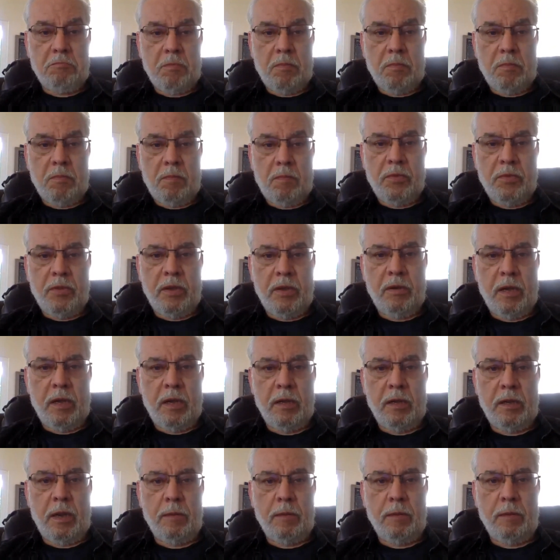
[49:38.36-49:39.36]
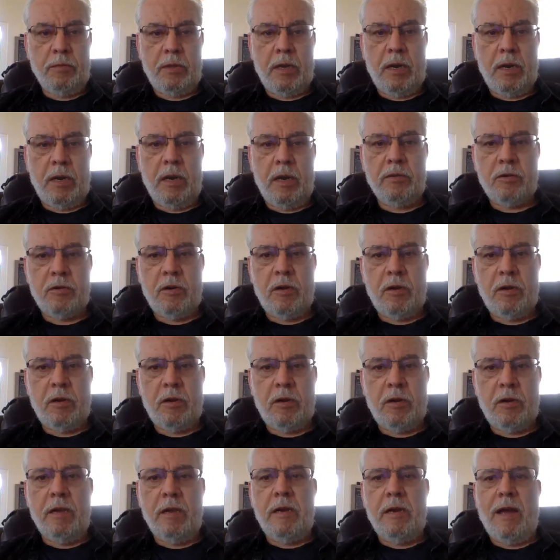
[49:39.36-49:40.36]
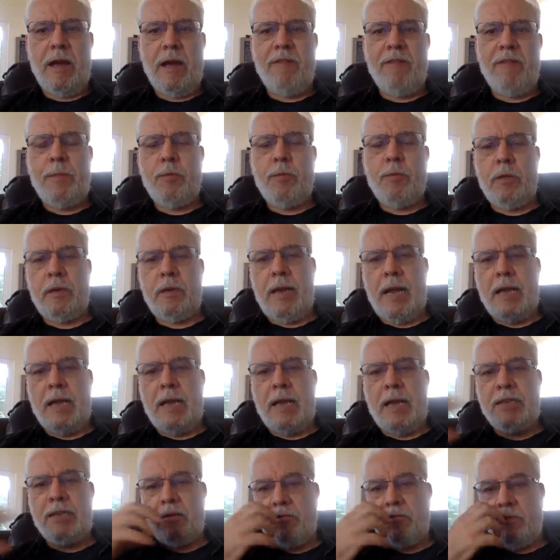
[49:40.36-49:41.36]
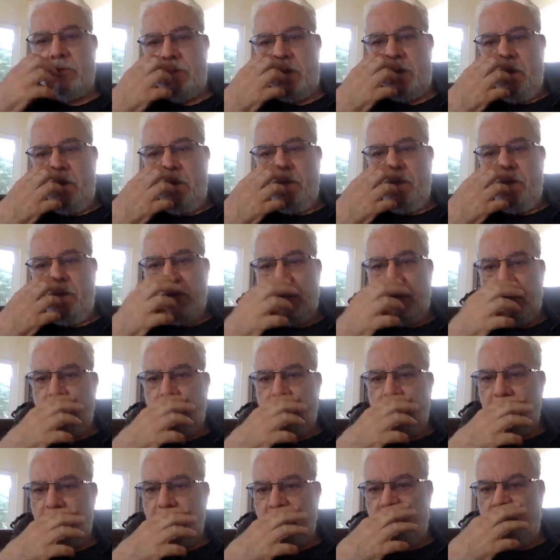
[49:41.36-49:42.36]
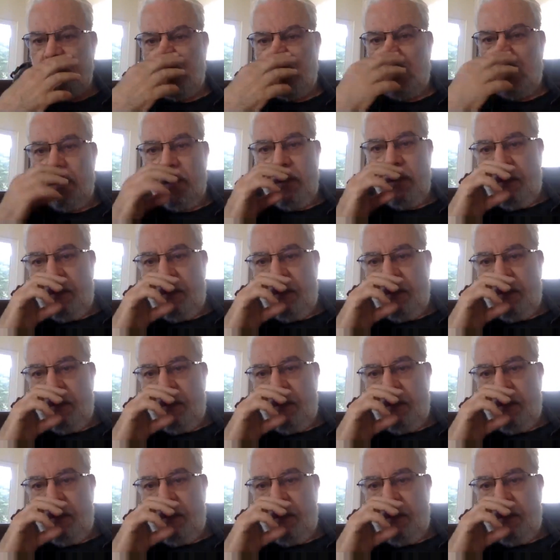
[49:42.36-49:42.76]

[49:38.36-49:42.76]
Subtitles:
There are enough people in NASA will be interested.